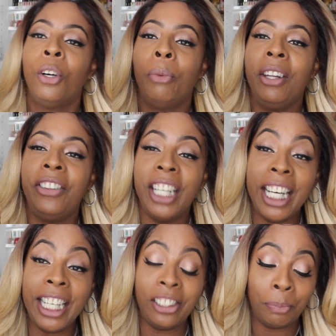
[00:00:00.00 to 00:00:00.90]
when
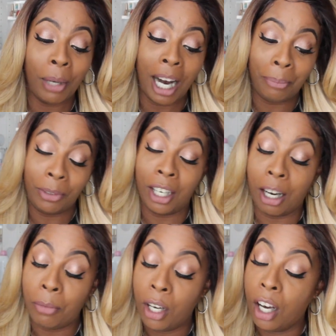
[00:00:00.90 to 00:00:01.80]
these popped
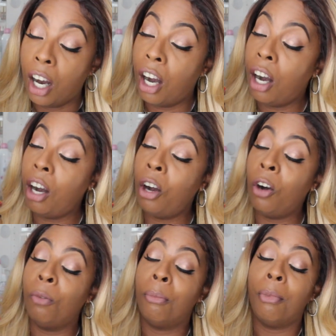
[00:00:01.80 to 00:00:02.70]
up,
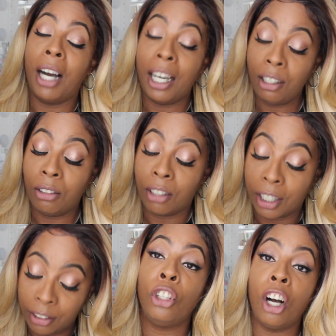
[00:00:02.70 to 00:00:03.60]
oh my
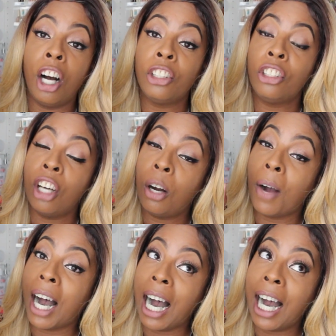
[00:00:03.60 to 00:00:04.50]
Lord, y'all
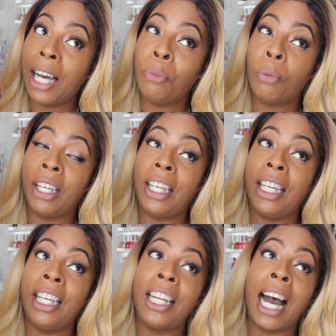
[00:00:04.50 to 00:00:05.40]
know I went
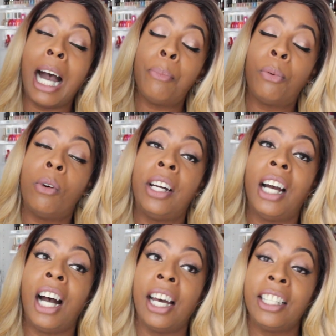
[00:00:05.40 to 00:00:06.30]
in, I bought,
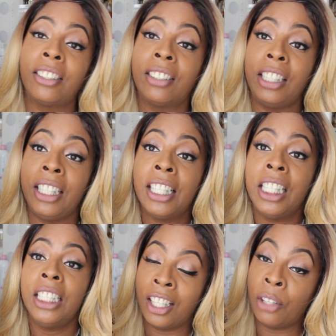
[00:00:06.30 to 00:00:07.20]
honestly,
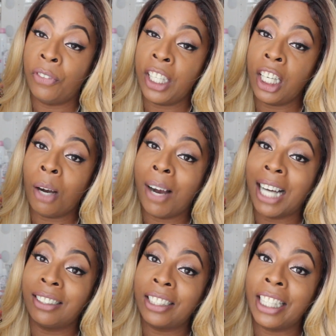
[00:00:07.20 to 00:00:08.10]
in the video
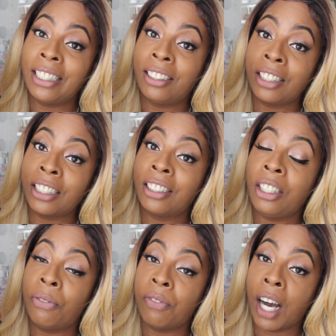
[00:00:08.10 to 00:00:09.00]
I said
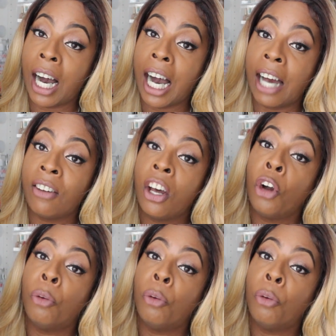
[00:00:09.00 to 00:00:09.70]
sixty-five,